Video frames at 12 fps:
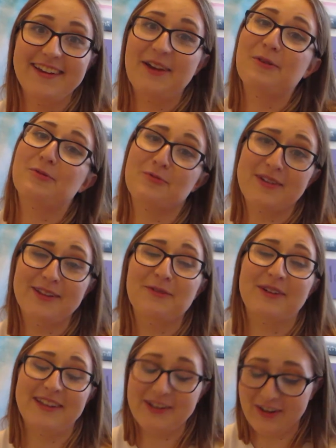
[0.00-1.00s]
It was really,
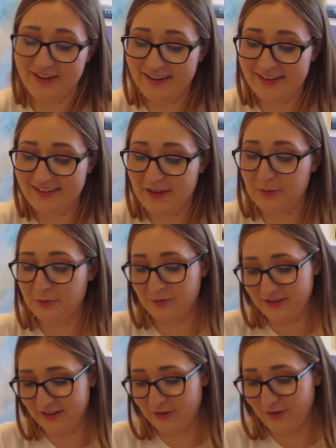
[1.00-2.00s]
really good. They were
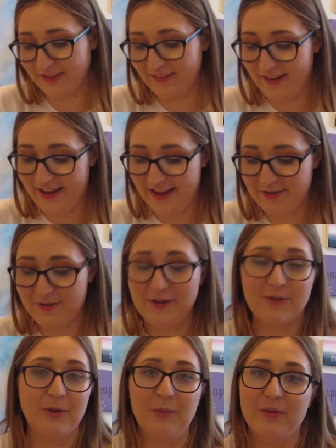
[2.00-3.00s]
really great live.
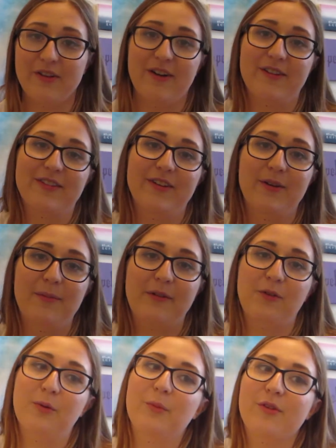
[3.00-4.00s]
Everyone was awesome.
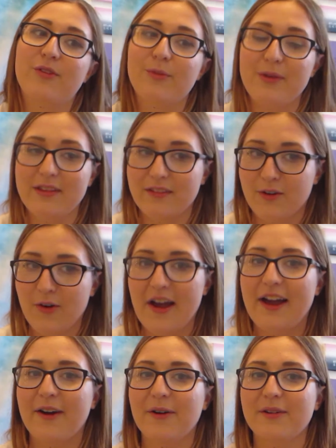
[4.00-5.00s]
Everyone was sweet in the
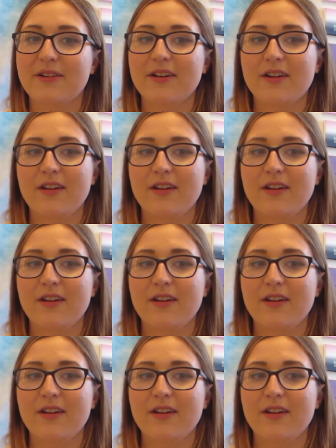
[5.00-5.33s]
crowd.